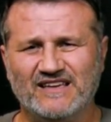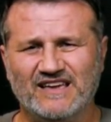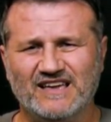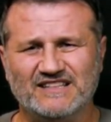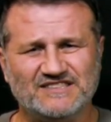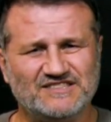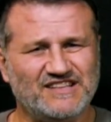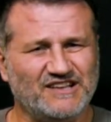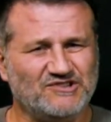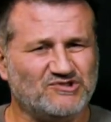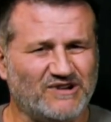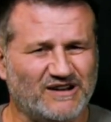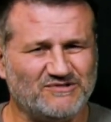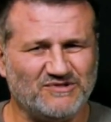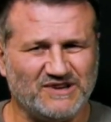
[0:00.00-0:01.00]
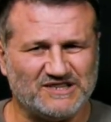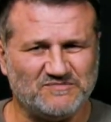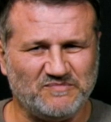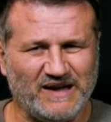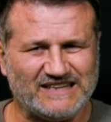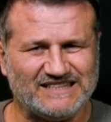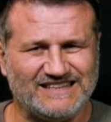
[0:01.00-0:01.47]
It is natural to
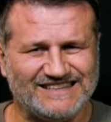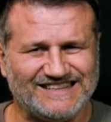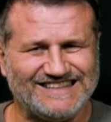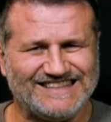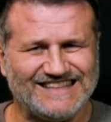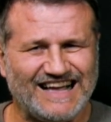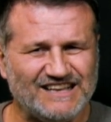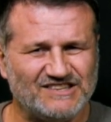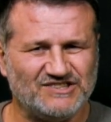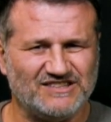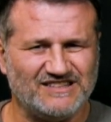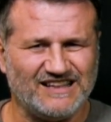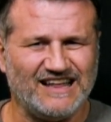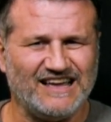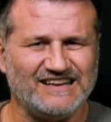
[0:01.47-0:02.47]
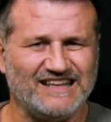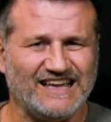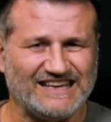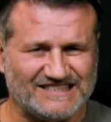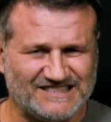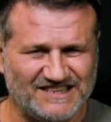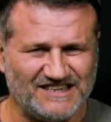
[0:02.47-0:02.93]
expect that a tangent line
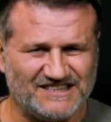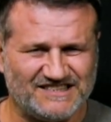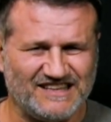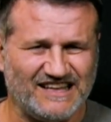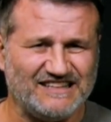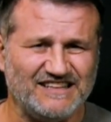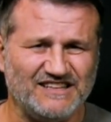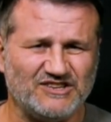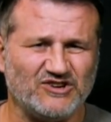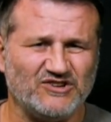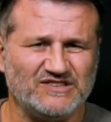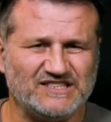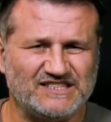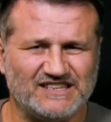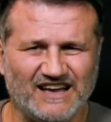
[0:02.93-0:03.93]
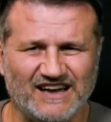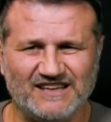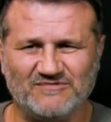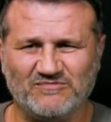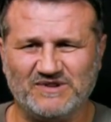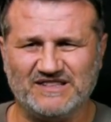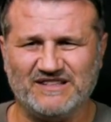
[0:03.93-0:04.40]
exists and it
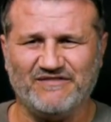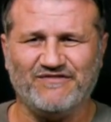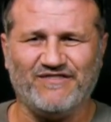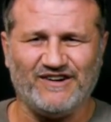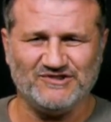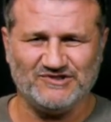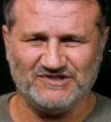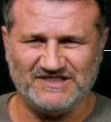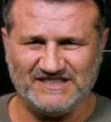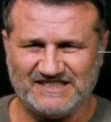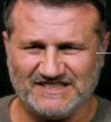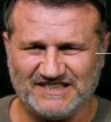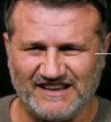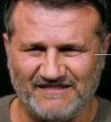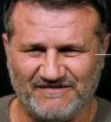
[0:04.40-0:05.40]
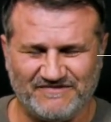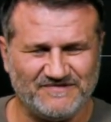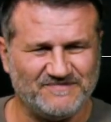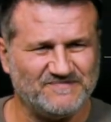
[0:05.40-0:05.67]
coincides with the function itself.